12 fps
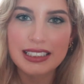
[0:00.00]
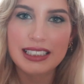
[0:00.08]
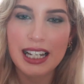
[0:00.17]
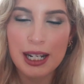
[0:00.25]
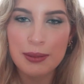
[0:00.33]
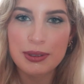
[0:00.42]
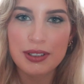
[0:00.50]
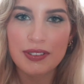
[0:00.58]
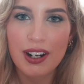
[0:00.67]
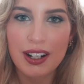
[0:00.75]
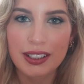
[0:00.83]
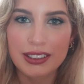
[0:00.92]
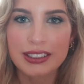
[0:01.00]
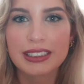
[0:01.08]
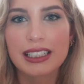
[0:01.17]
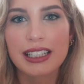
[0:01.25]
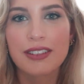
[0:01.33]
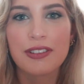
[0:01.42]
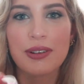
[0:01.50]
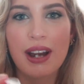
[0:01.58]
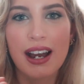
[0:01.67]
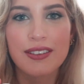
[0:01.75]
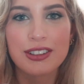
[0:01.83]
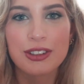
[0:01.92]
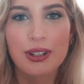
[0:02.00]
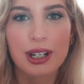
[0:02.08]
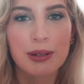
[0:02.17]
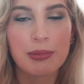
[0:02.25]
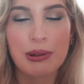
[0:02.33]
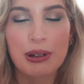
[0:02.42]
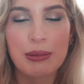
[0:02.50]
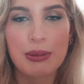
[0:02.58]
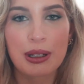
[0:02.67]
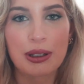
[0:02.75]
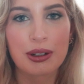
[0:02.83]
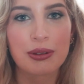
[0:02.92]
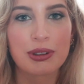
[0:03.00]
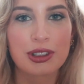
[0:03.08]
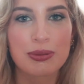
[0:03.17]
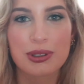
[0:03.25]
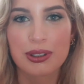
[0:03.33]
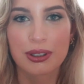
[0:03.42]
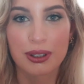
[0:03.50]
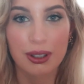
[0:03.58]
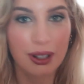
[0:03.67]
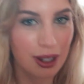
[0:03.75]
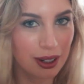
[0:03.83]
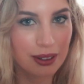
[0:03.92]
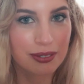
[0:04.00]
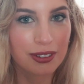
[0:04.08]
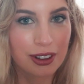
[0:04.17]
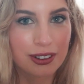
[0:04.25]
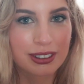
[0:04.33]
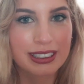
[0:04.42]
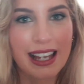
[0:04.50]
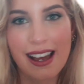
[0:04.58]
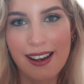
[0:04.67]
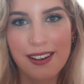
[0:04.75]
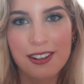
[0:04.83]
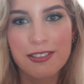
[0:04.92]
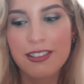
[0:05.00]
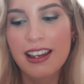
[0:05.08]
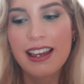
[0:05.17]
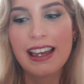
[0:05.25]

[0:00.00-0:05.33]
types of colors, and if you haven't tried a beauty blender, which I'm sure a lot of girls have,